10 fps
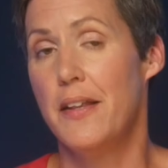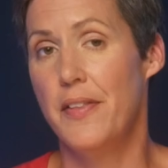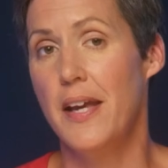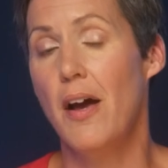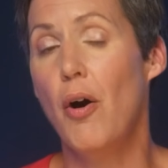
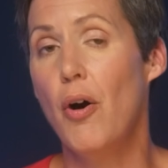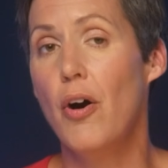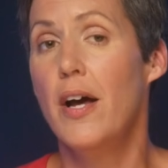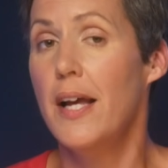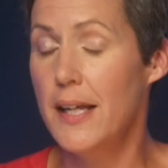they
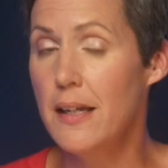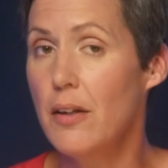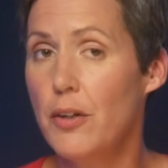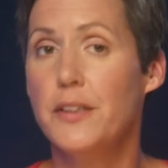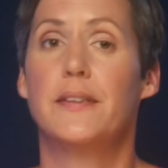are, in a
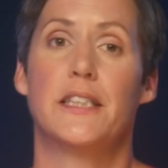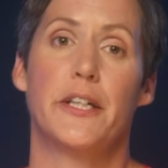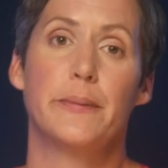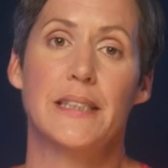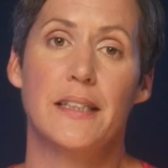lot of
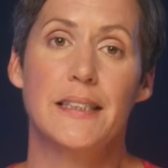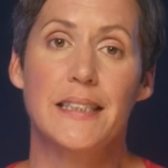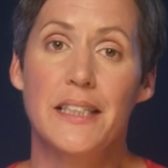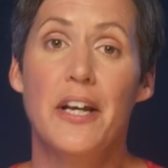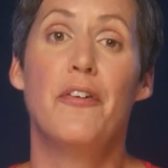
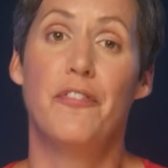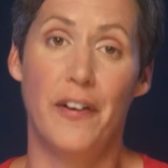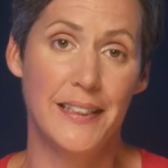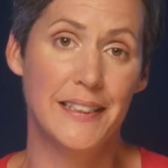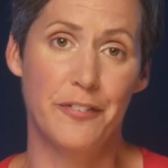circumstances,
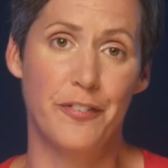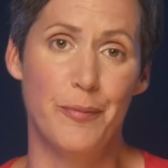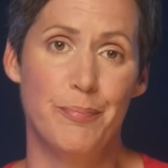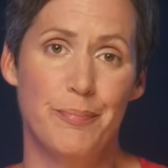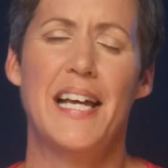very different.